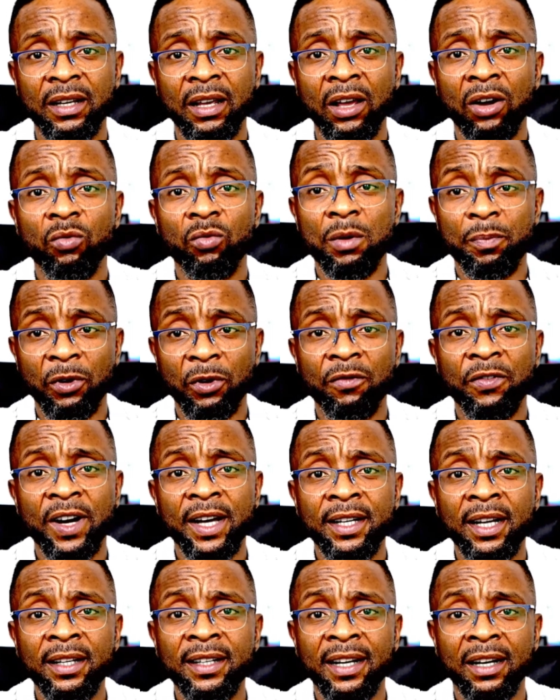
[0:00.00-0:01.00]
We
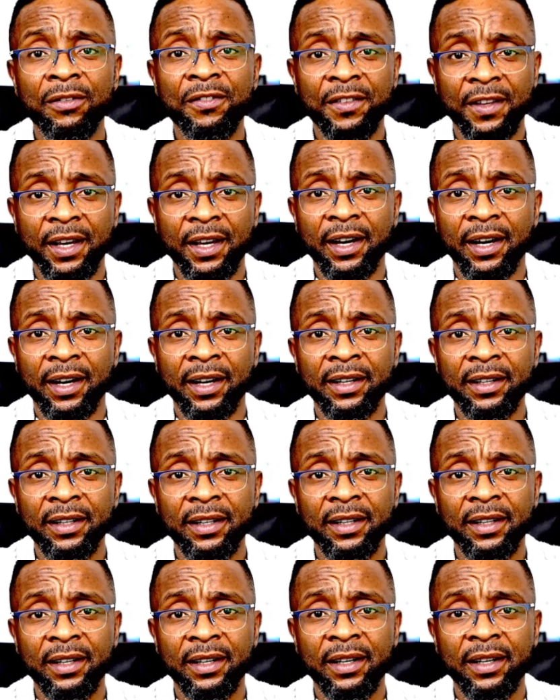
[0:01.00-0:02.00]
provided health care.
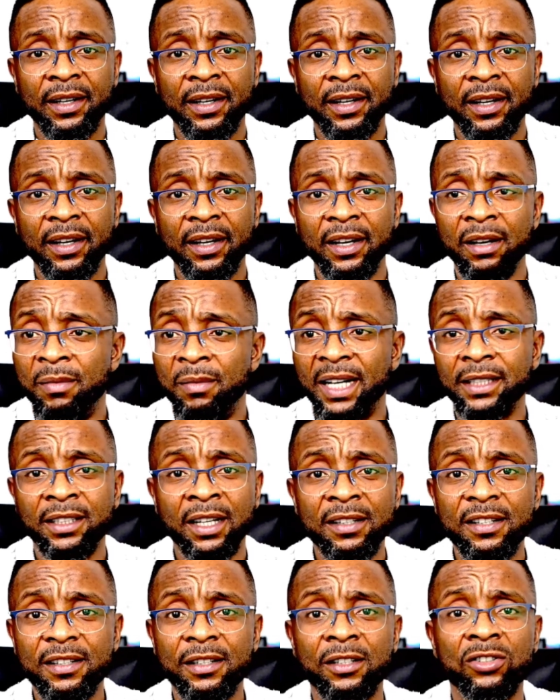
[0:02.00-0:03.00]

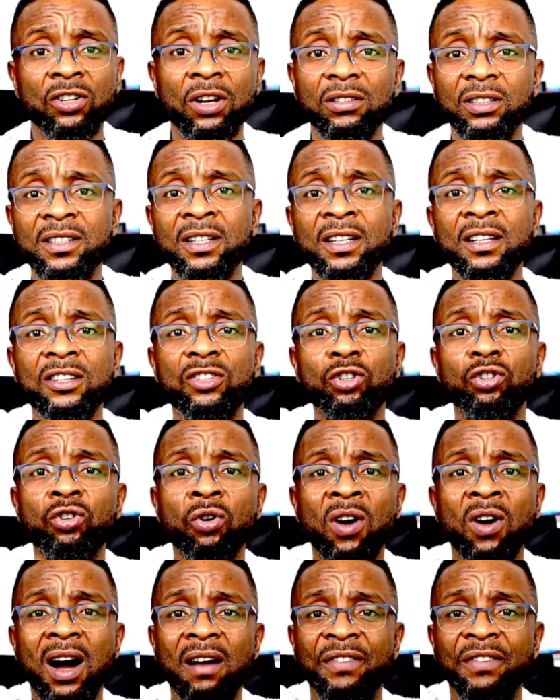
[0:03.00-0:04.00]
Emergencies, things you don't
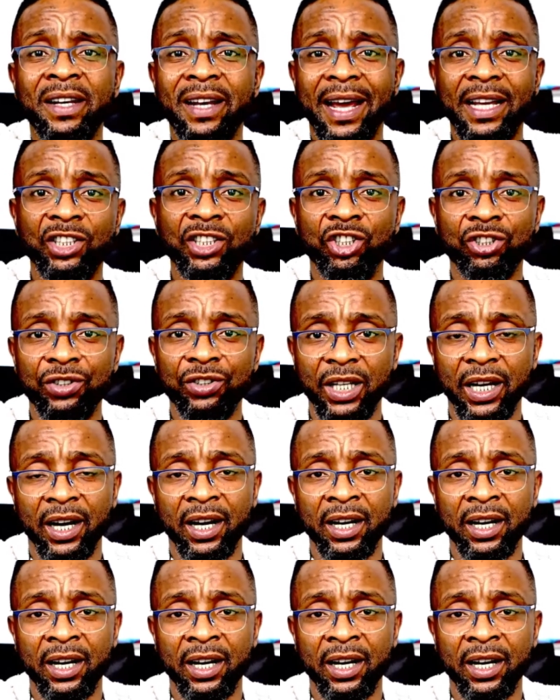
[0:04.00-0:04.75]
have in Nigeria.